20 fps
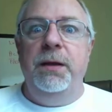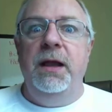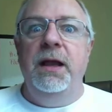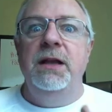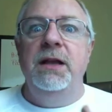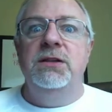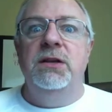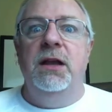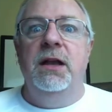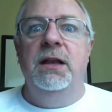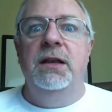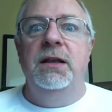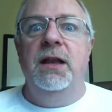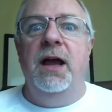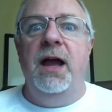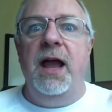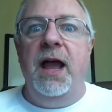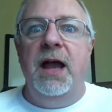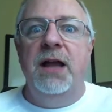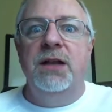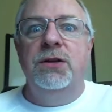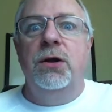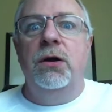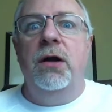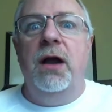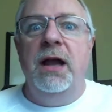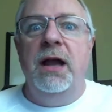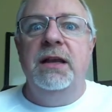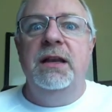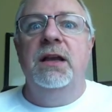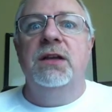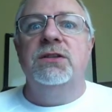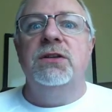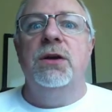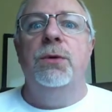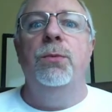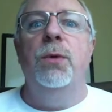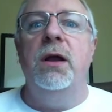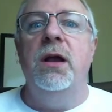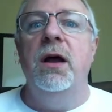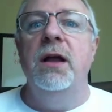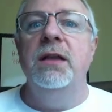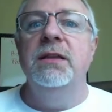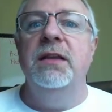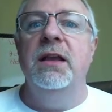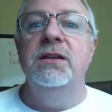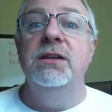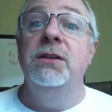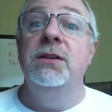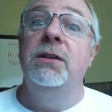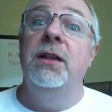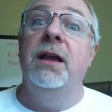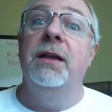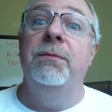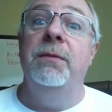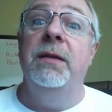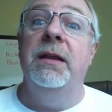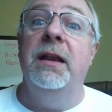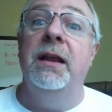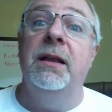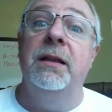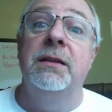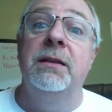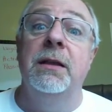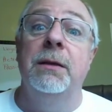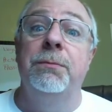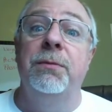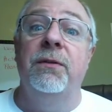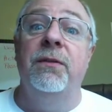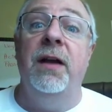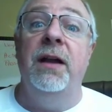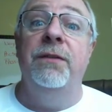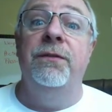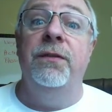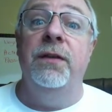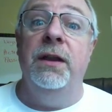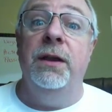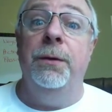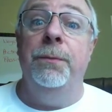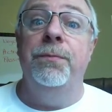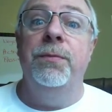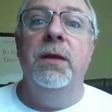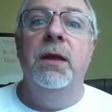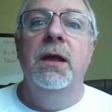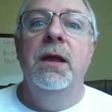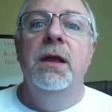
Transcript: page and add your ideas on what content you'd like me to provide for you.